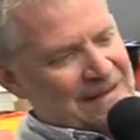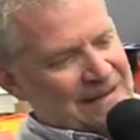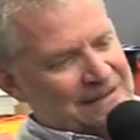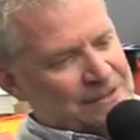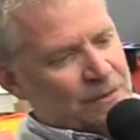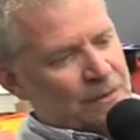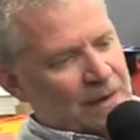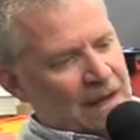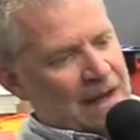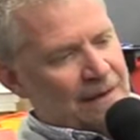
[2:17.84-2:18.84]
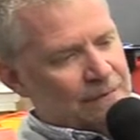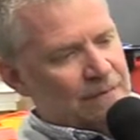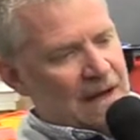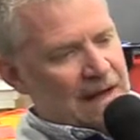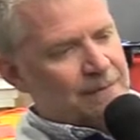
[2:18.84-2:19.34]
And so
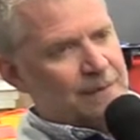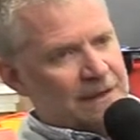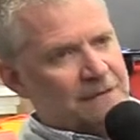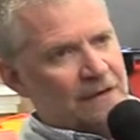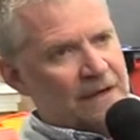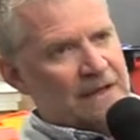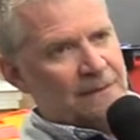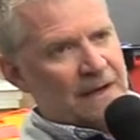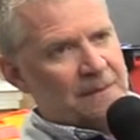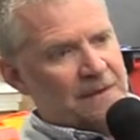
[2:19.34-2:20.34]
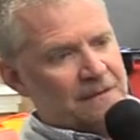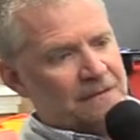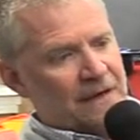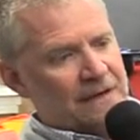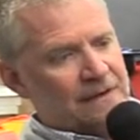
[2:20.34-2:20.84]
I picked Frank, and when I picked
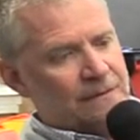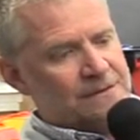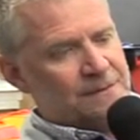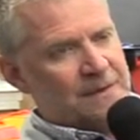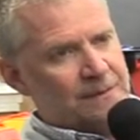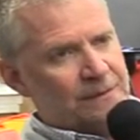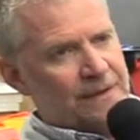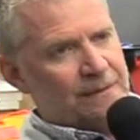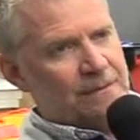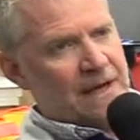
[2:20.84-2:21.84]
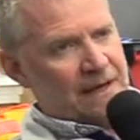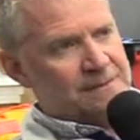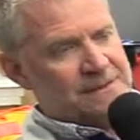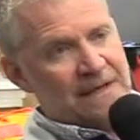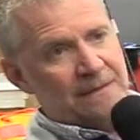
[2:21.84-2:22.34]
Frank, there were some people that got
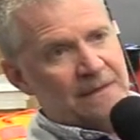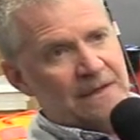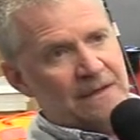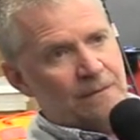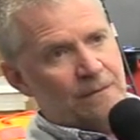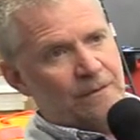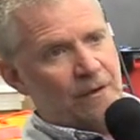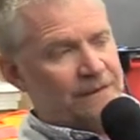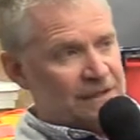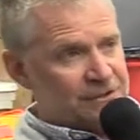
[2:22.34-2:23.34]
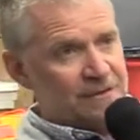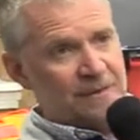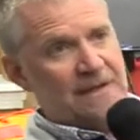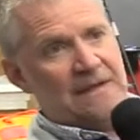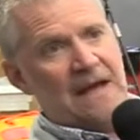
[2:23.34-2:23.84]
upset at me that thought they should have
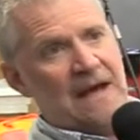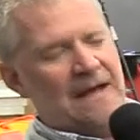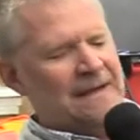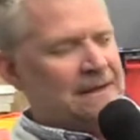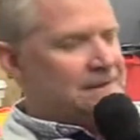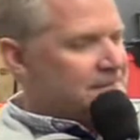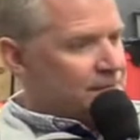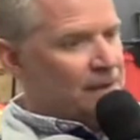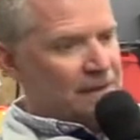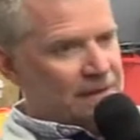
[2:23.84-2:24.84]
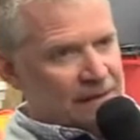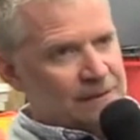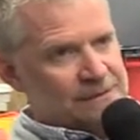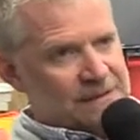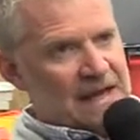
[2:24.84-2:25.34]
been the guy, but
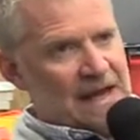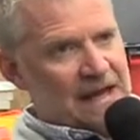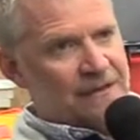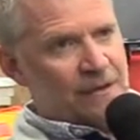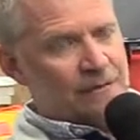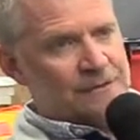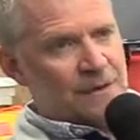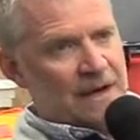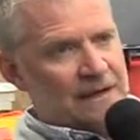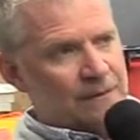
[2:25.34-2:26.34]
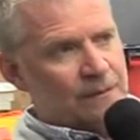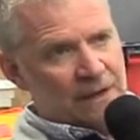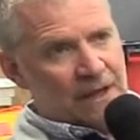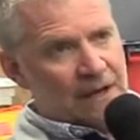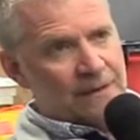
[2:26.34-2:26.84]
he was a guy I thought was right, and we
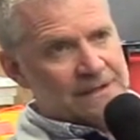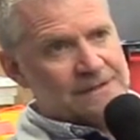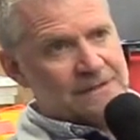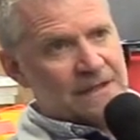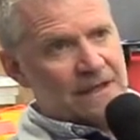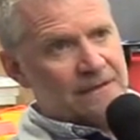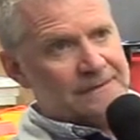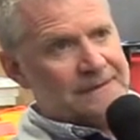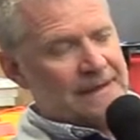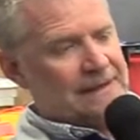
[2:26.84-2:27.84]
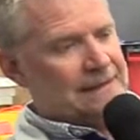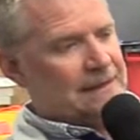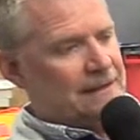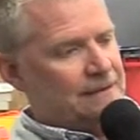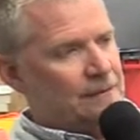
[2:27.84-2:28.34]
won a lot of races together.
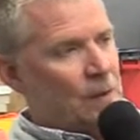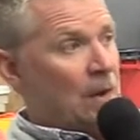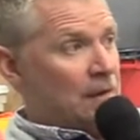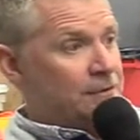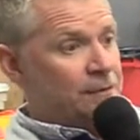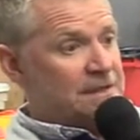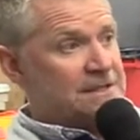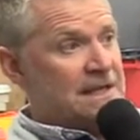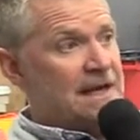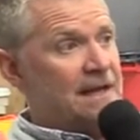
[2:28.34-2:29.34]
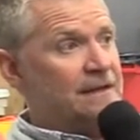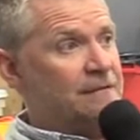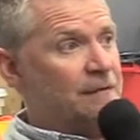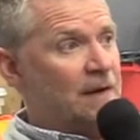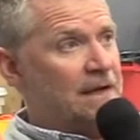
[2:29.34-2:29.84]
And to this day, I
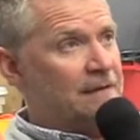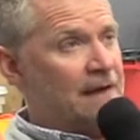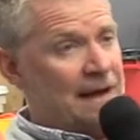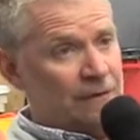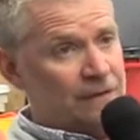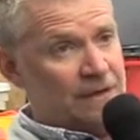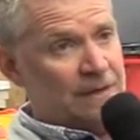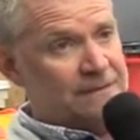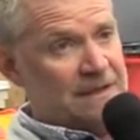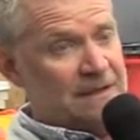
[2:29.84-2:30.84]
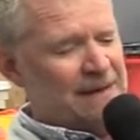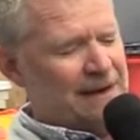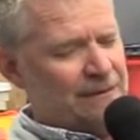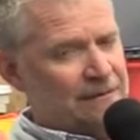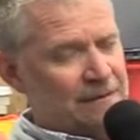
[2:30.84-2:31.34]
think Frank, if I owned a cup team,
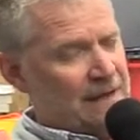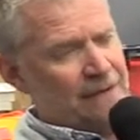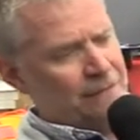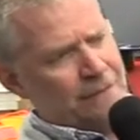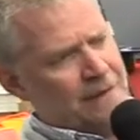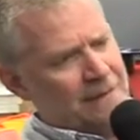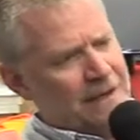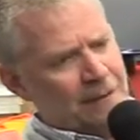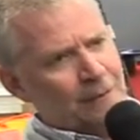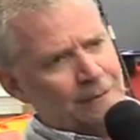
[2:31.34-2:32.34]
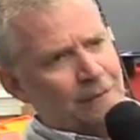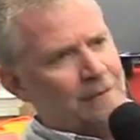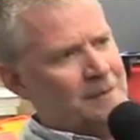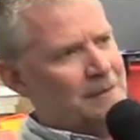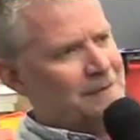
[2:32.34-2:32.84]
Frank might not work
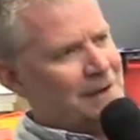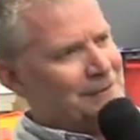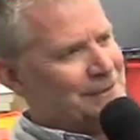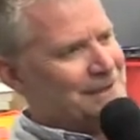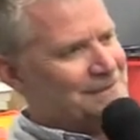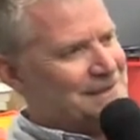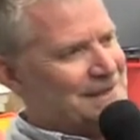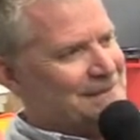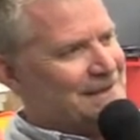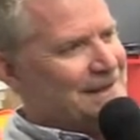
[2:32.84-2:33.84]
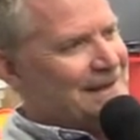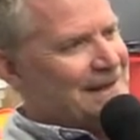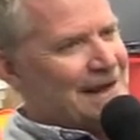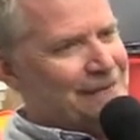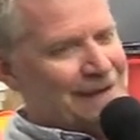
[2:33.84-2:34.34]
for me, but if I owned a cup team,
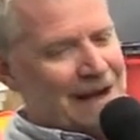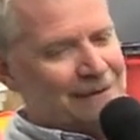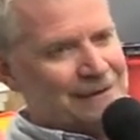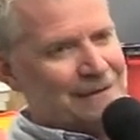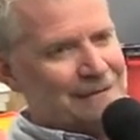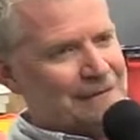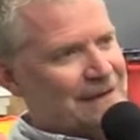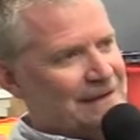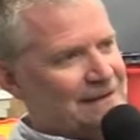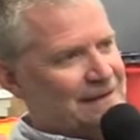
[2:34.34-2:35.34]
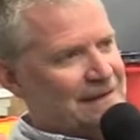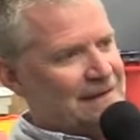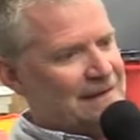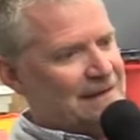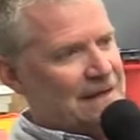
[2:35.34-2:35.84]
I would call Frank,
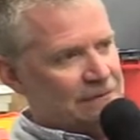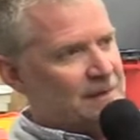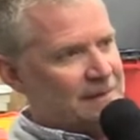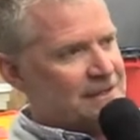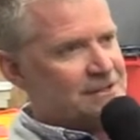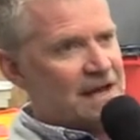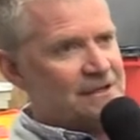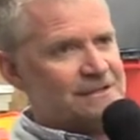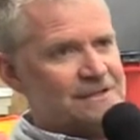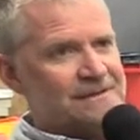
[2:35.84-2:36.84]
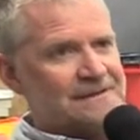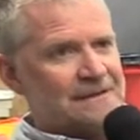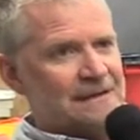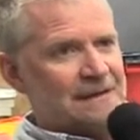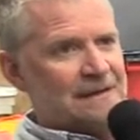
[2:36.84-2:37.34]
and he would be my strategist.
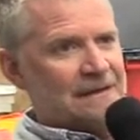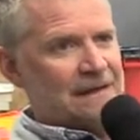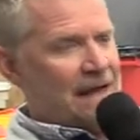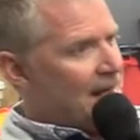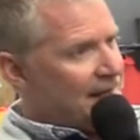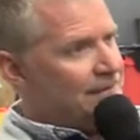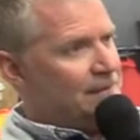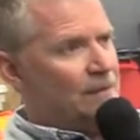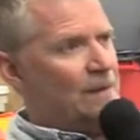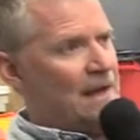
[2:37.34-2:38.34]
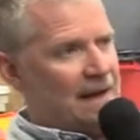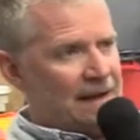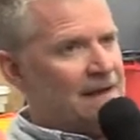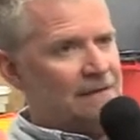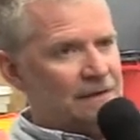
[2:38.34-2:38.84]
Like I'd have
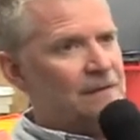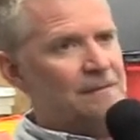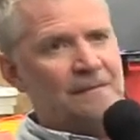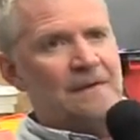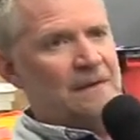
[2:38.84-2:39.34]
him,